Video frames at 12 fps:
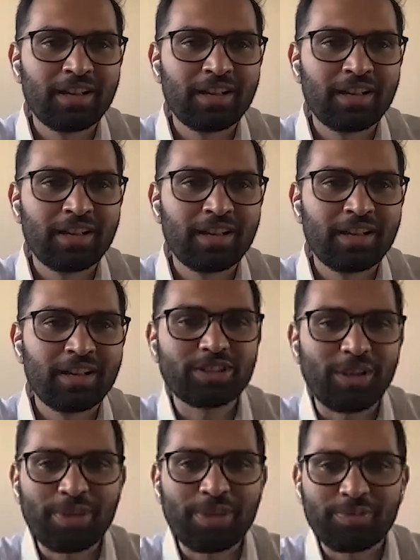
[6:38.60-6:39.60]
And that's
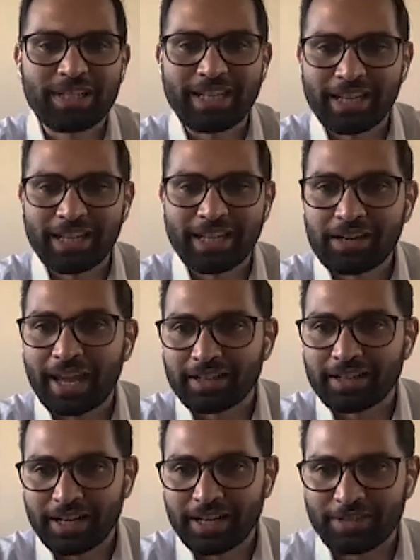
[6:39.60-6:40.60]
not something we take
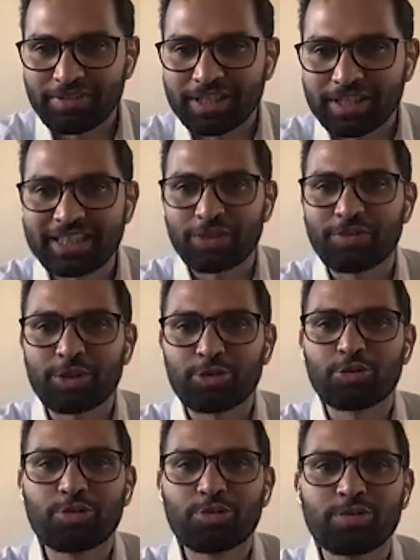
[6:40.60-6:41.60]
lightly, right? Everything that we
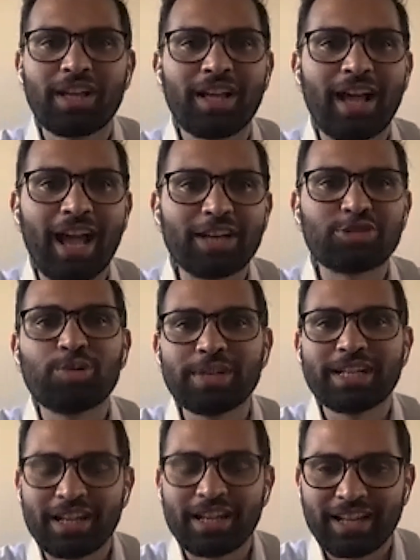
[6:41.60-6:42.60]
do has to be
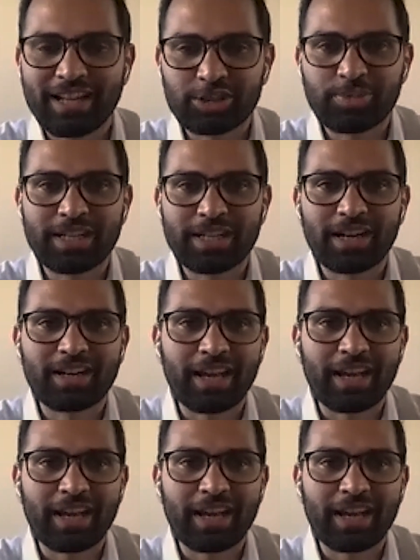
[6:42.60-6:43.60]
done
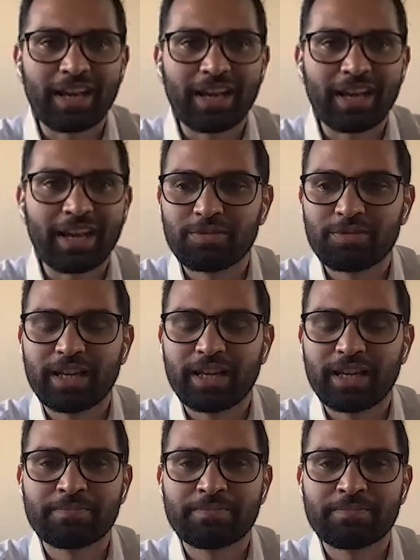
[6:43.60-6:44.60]
correctly and has to be done
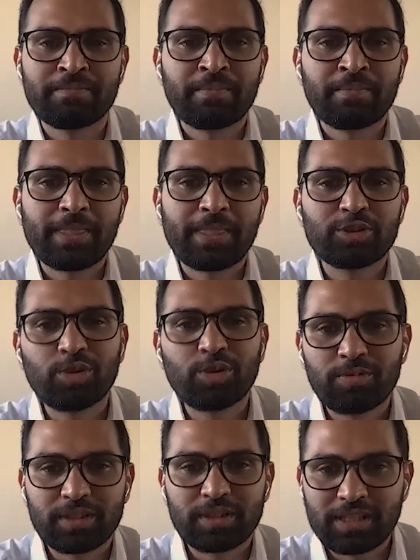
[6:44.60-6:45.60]
well. So
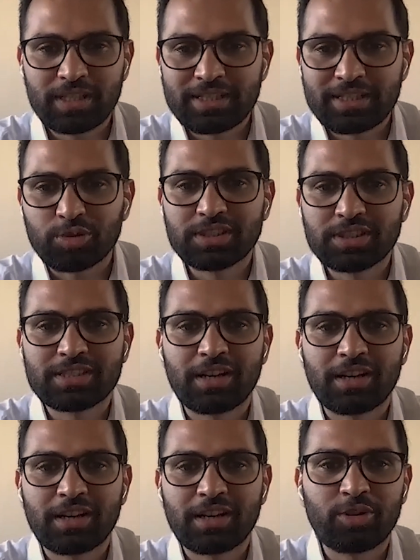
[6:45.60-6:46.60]
these
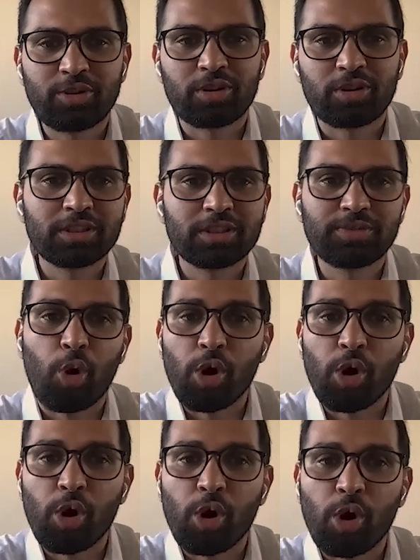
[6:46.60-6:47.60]
1,600 doctors were
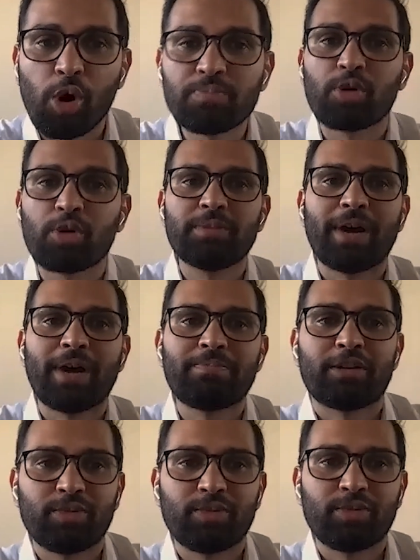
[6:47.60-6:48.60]
onboarded by
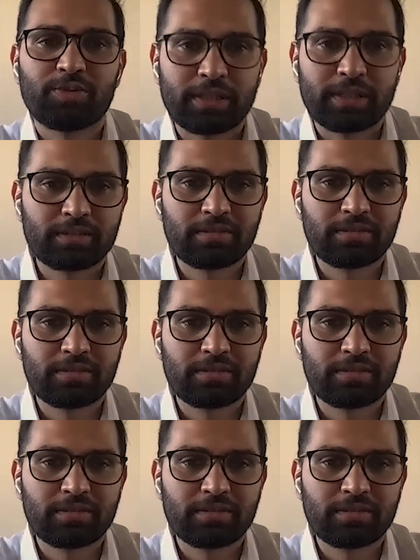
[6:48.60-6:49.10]
Practo and Swast.